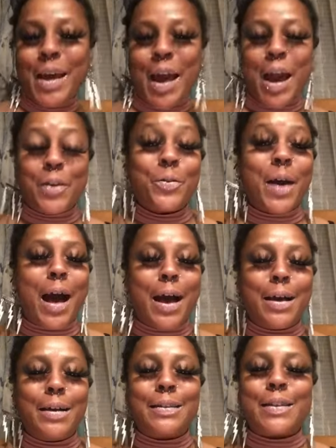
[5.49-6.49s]
And you
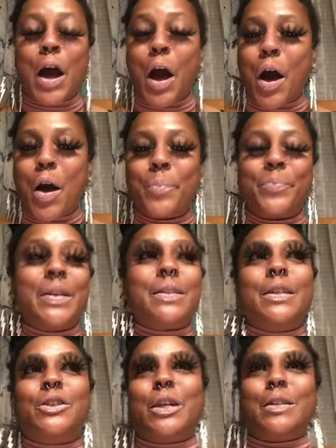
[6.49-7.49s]
guys, um, this
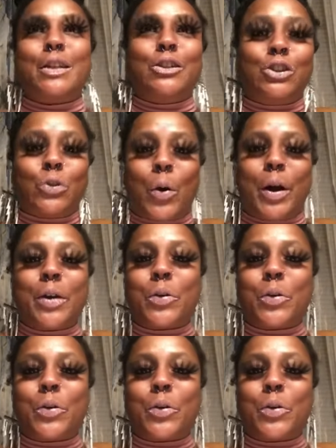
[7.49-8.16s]
is just a short,